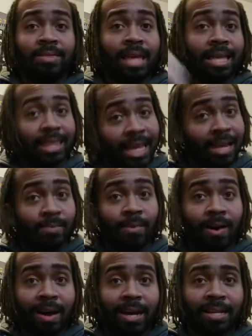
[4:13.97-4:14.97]
Now, the thing
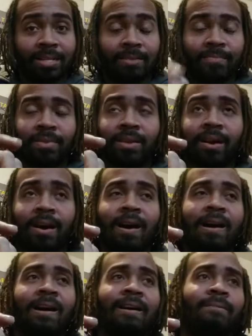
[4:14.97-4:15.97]
was,
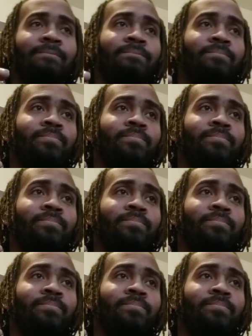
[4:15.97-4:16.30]
I